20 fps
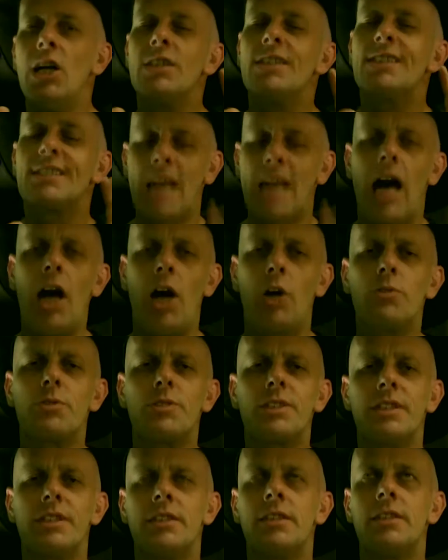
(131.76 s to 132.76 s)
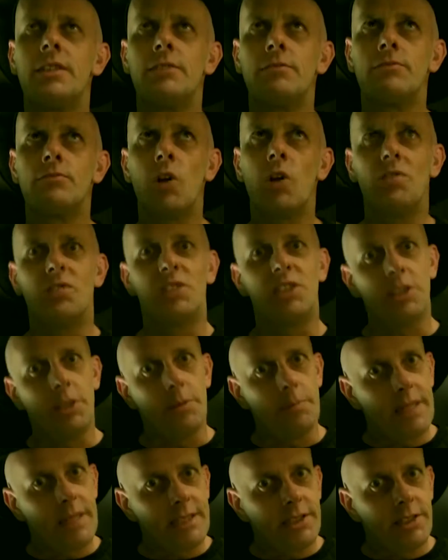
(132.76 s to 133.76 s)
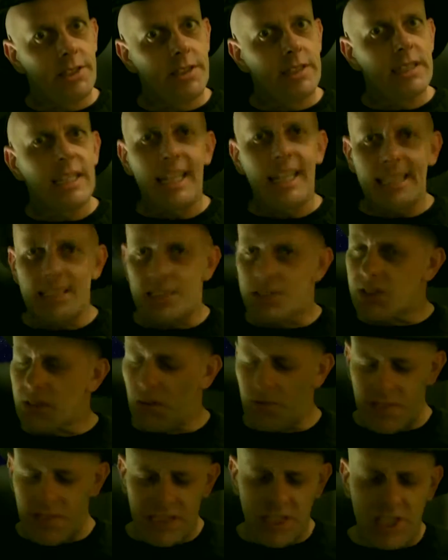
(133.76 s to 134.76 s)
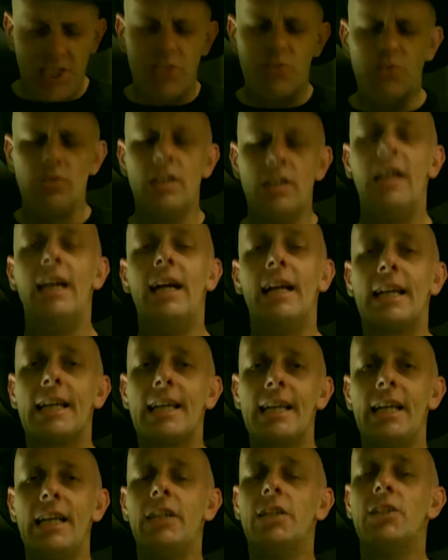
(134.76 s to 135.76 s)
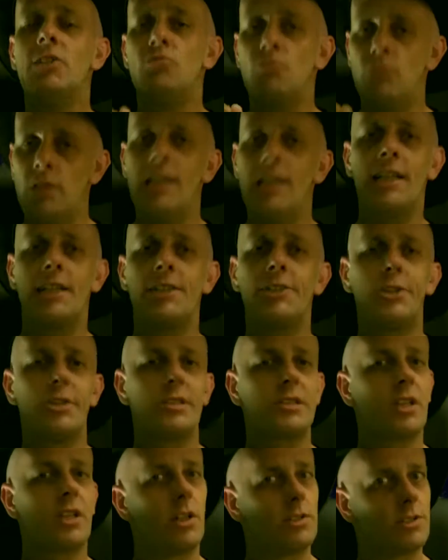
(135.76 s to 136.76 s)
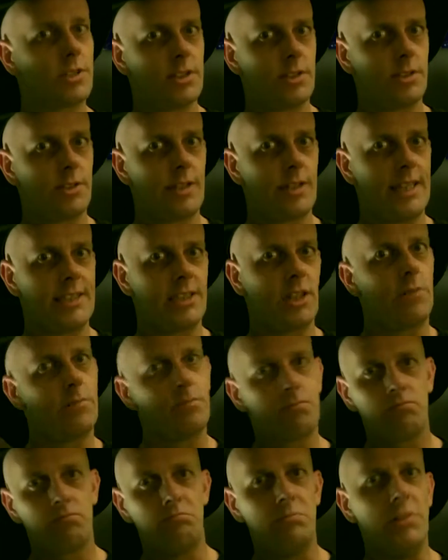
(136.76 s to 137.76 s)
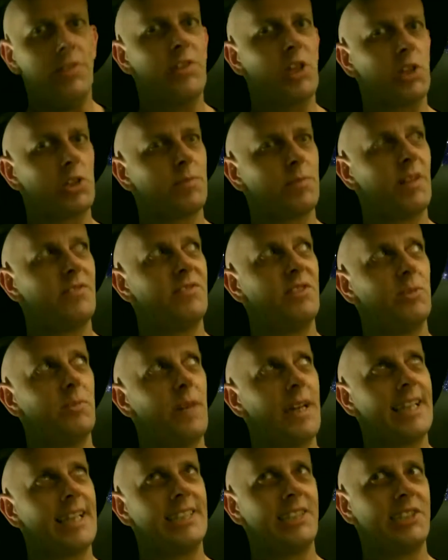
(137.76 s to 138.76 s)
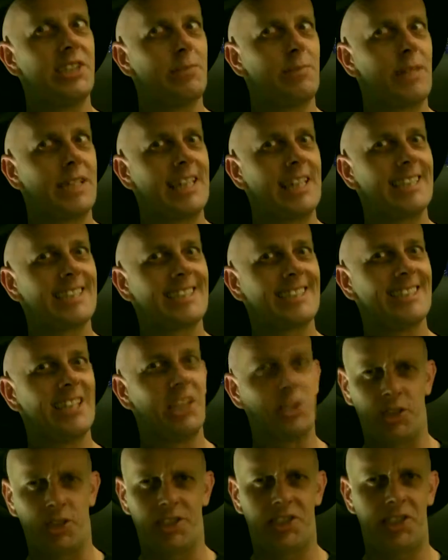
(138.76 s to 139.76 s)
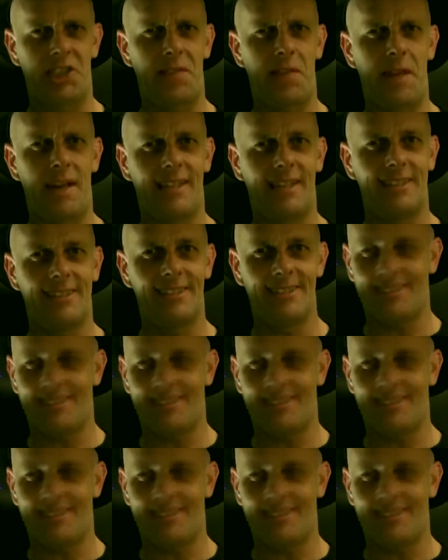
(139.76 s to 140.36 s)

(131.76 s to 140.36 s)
sound, other than your pictures, is something that you really should concentrate on. Moving on to my filmmaking tip, I guess. I should have said that.